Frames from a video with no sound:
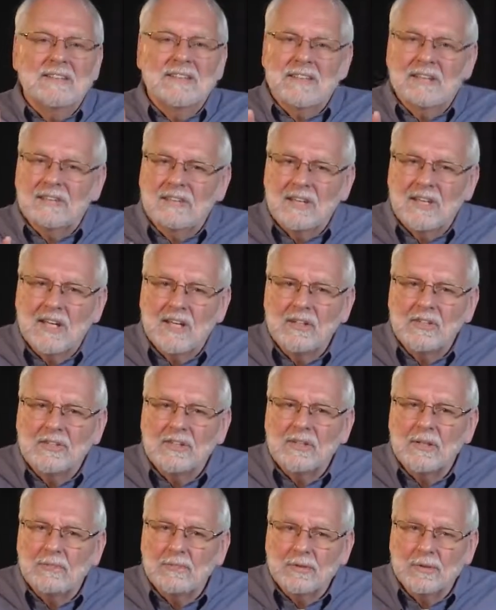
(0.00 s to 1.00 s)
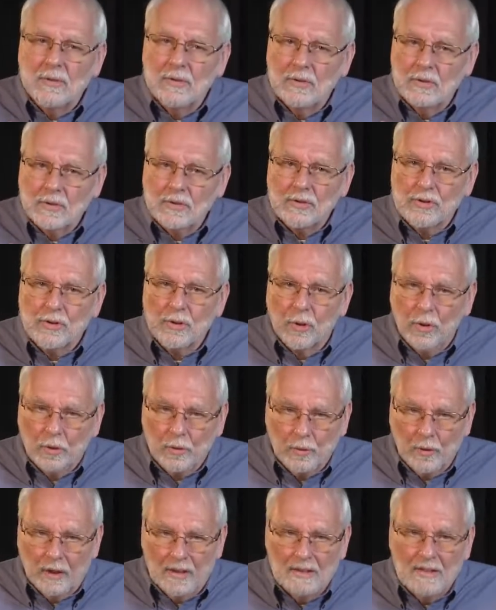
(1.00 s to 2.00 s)
then teach them to your
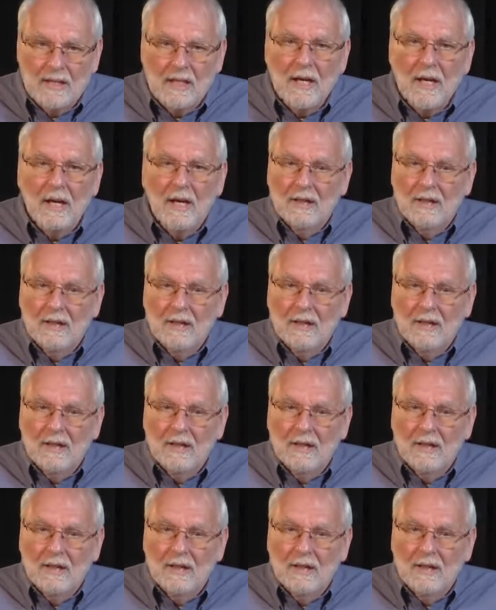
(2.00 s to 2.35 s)
children.